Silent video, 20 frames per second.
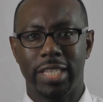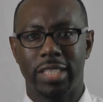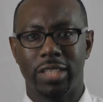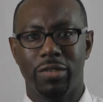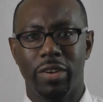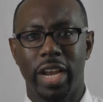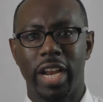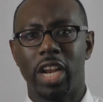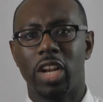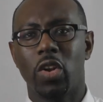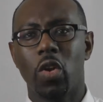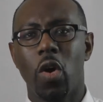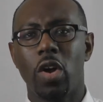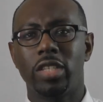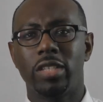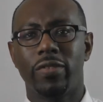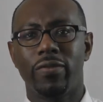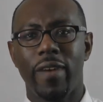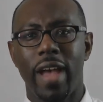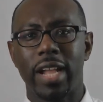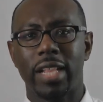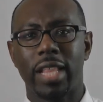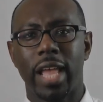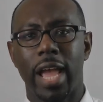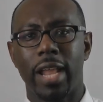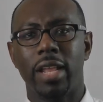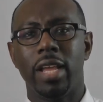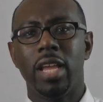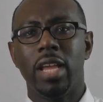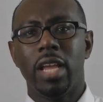history. It ignores the fact
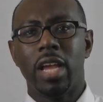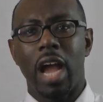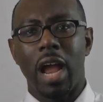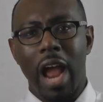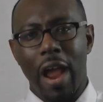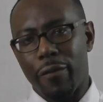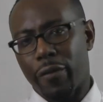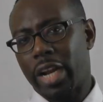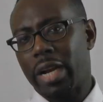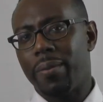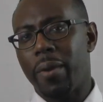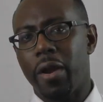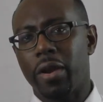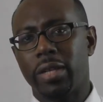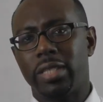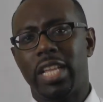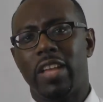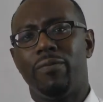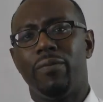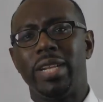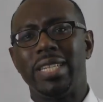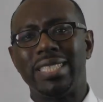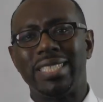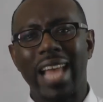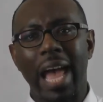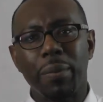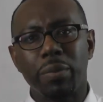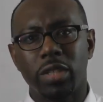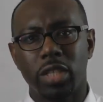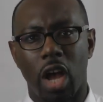that uh, African Americans have been
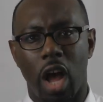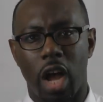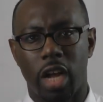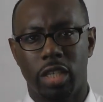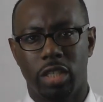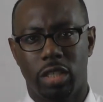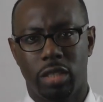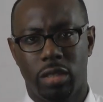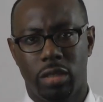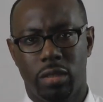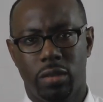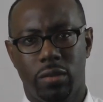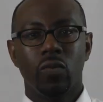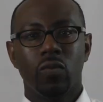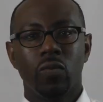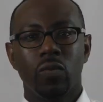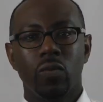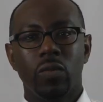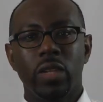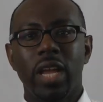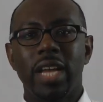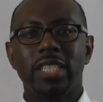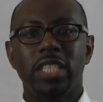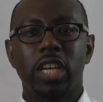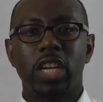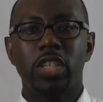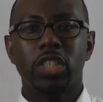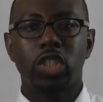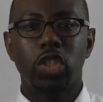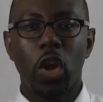sabotaged. Now, as
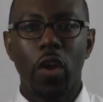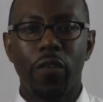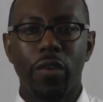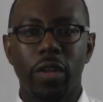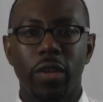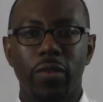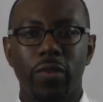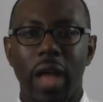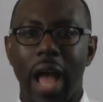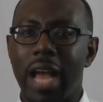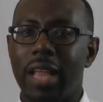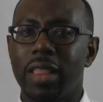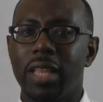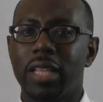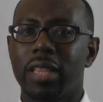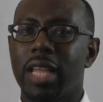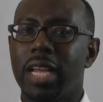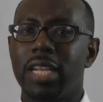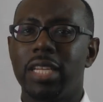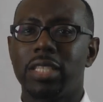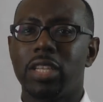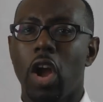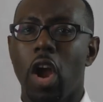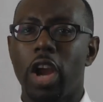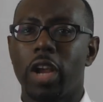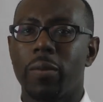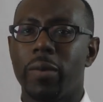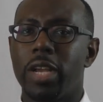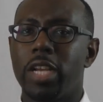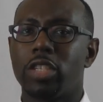a conservative, I think that his
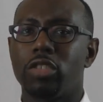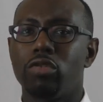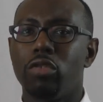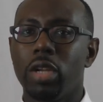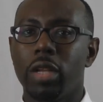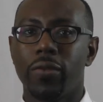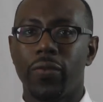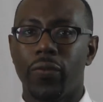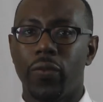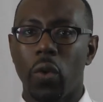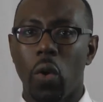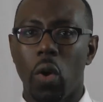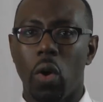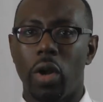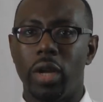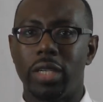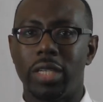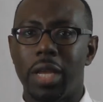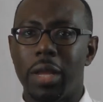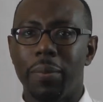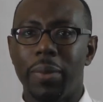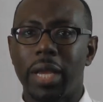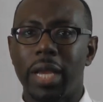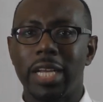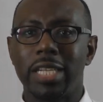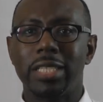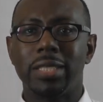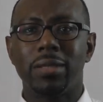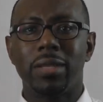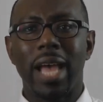argument is really flawed
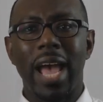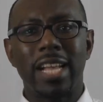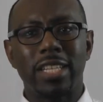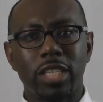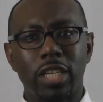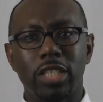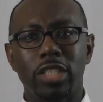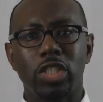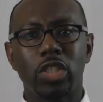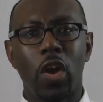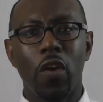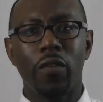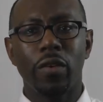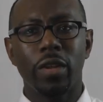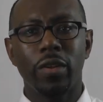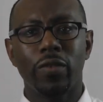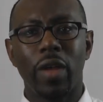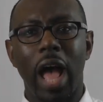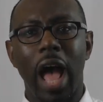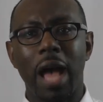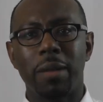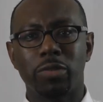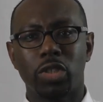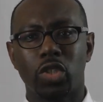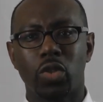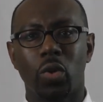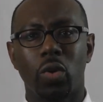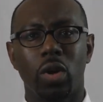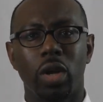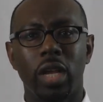because, as a conservative, I'm
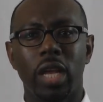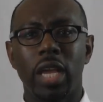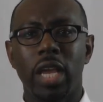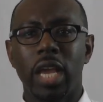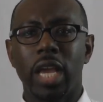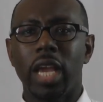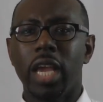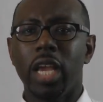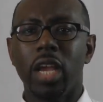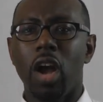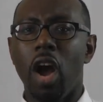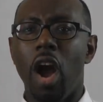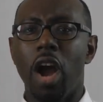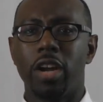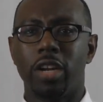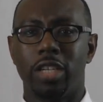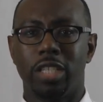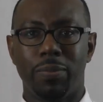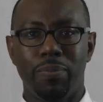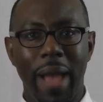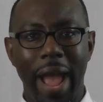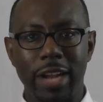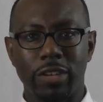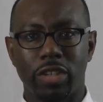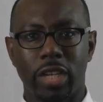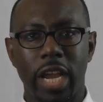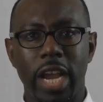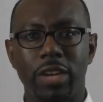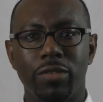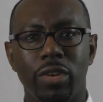sure he honors Patrick